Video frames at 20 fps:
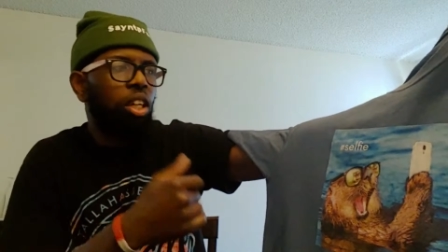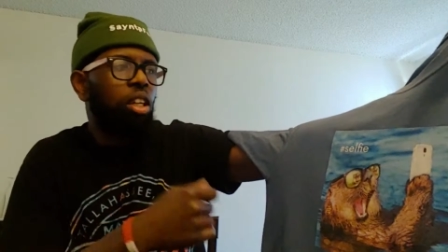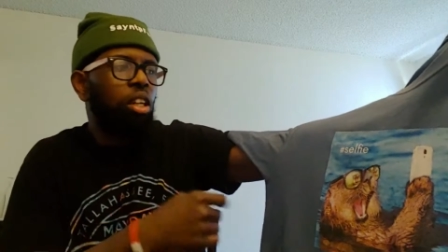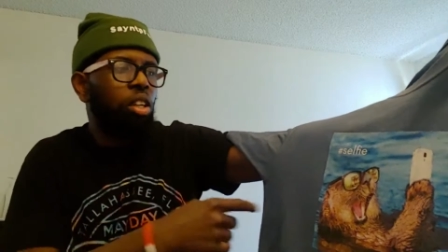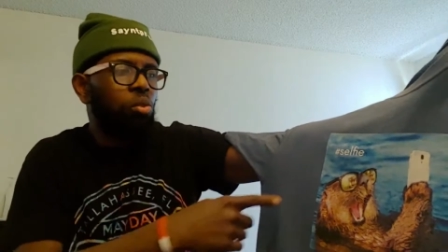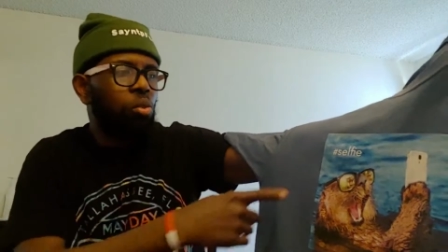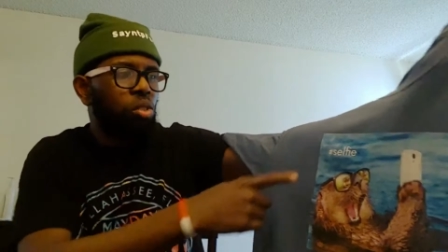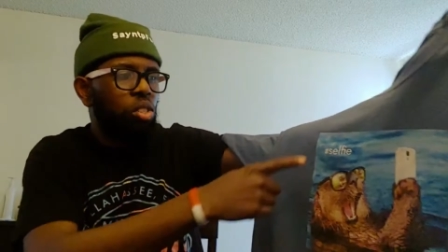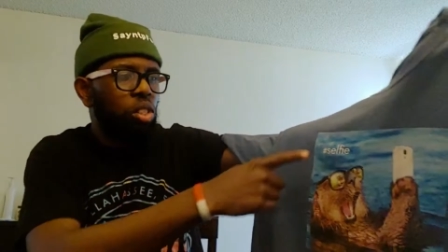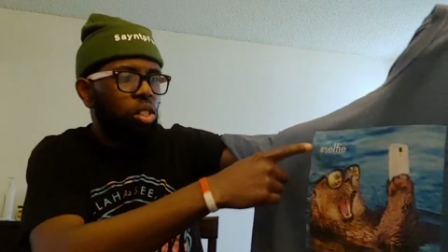That's
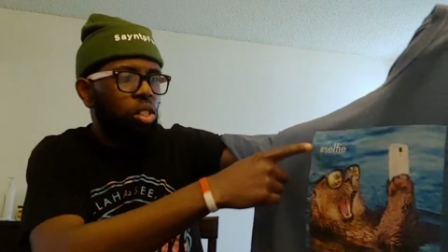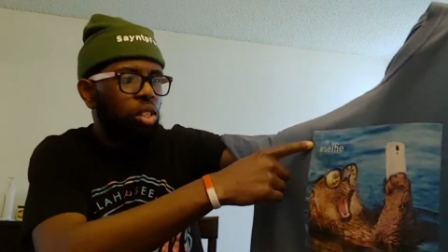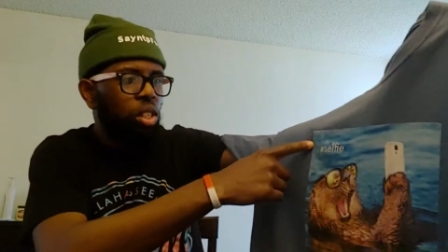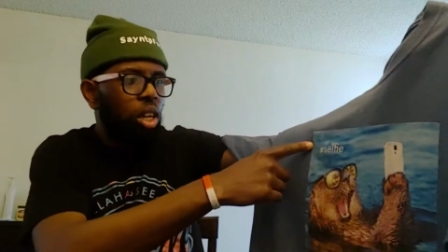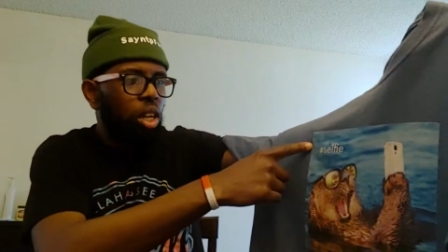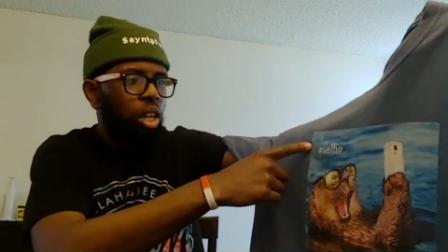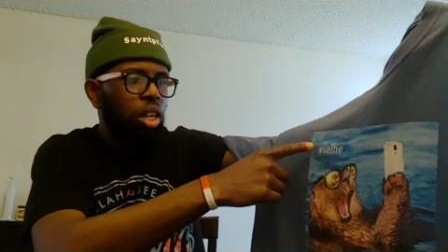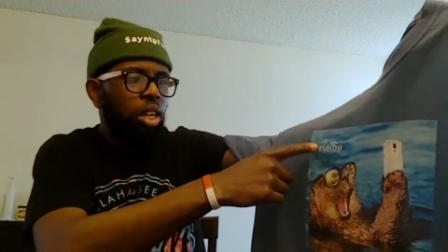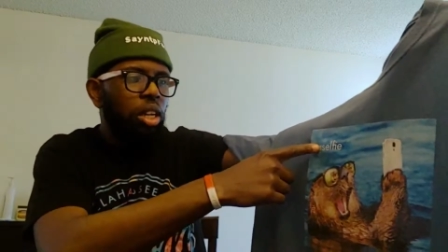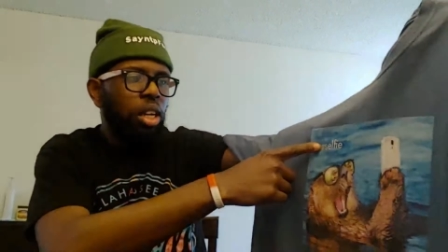what it says.
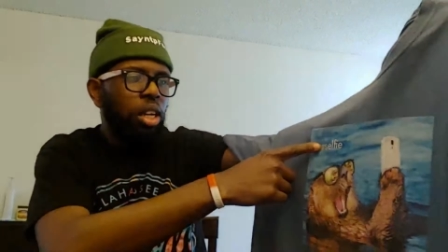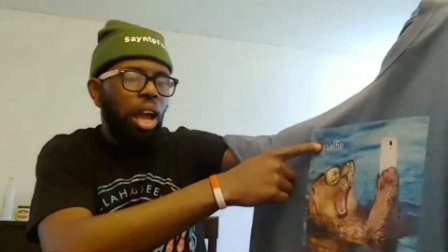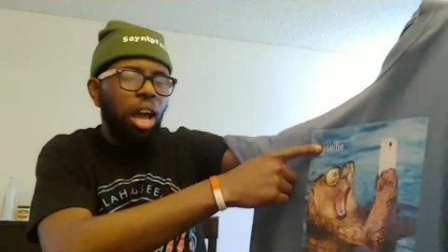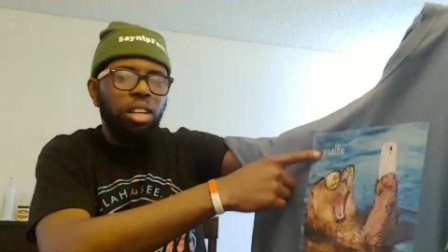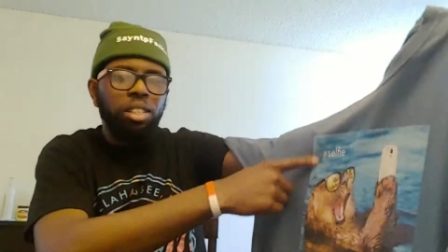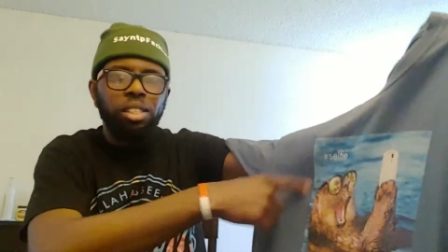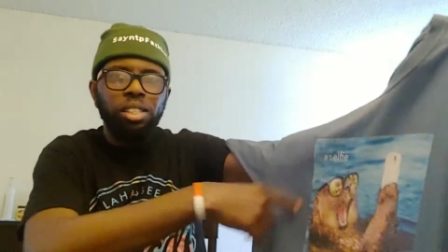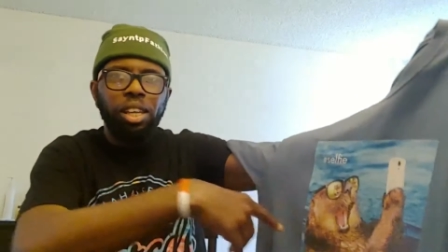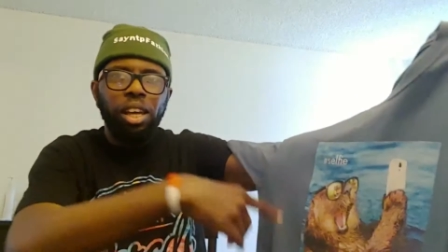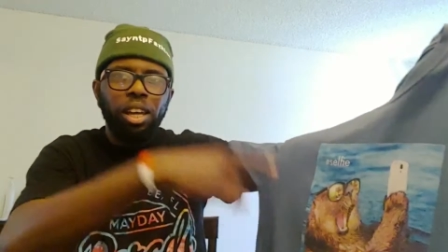
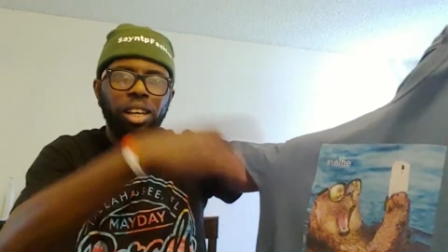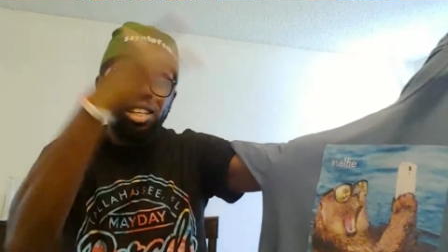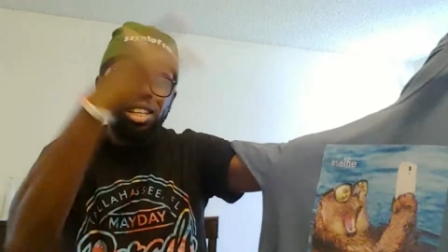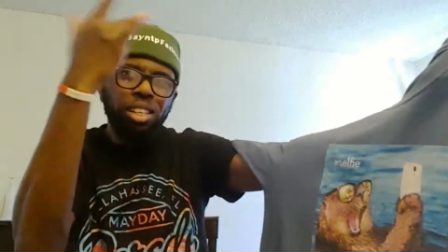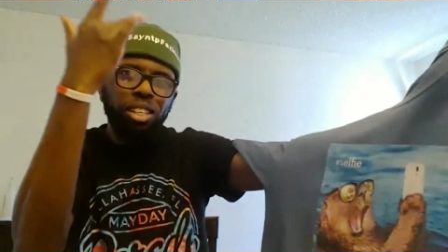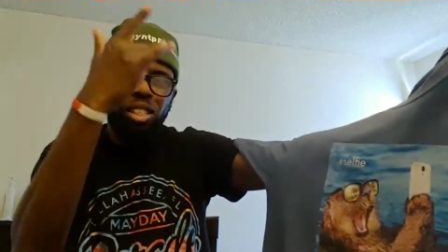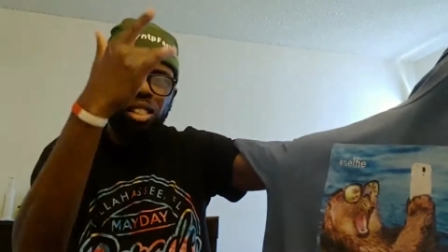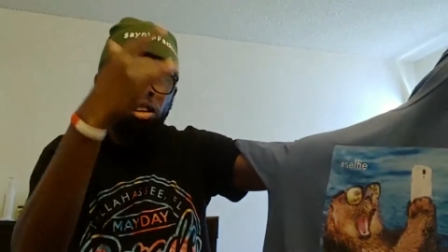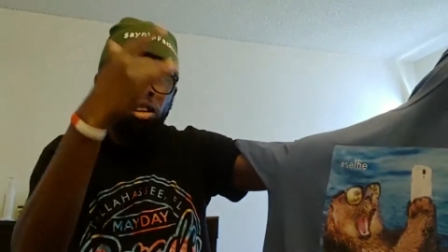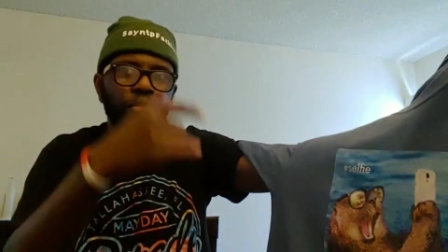Hashtag
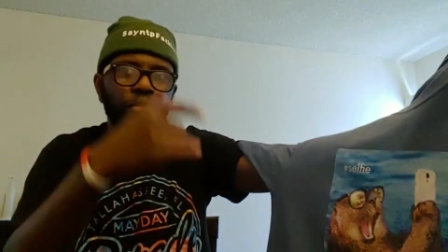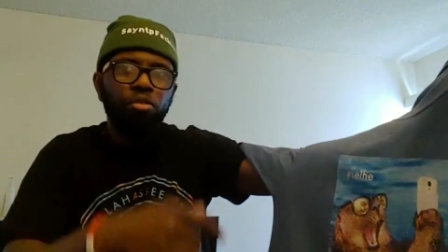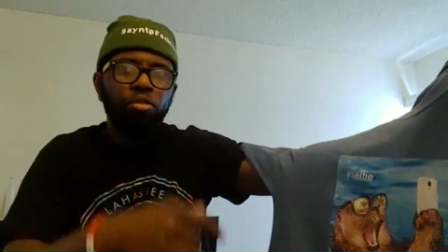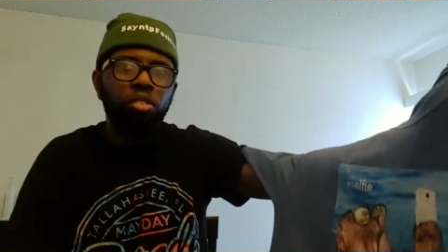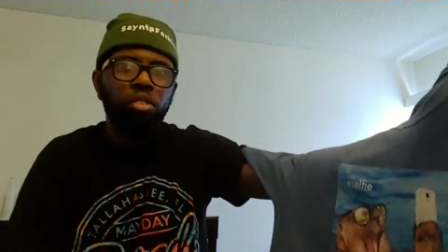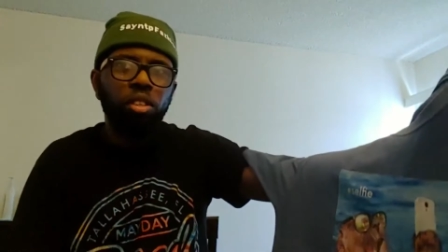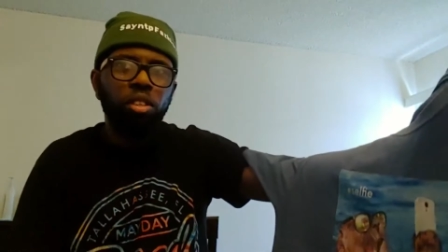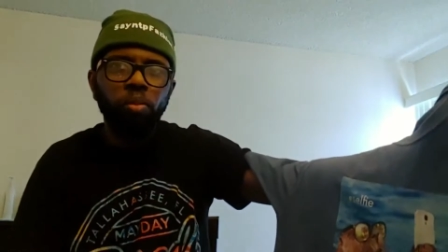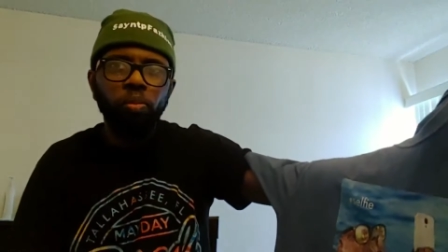selfie.